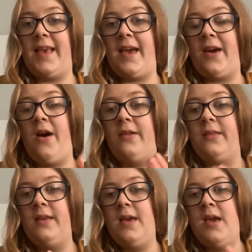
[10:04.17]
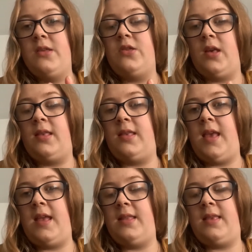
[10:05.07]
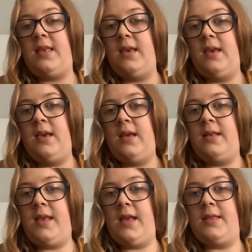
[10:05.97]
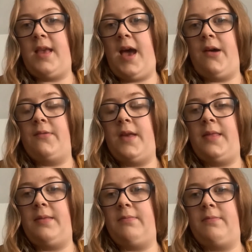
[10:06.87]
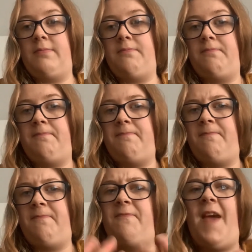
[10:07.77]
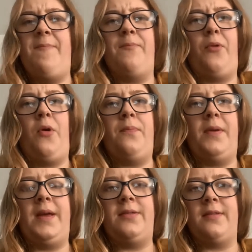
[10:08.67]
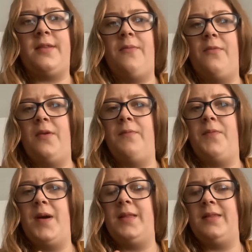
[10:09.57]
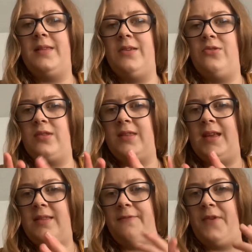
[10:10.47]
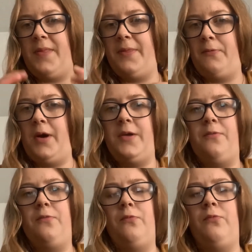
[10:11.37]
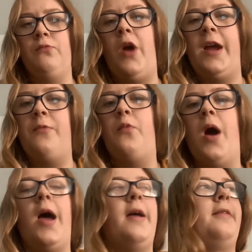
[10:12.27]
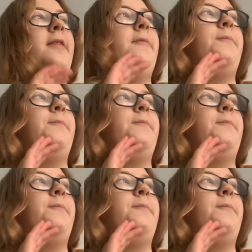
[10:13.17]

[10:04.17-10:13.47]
I can't just sit down and vent properly to someone when you just need to find the right words.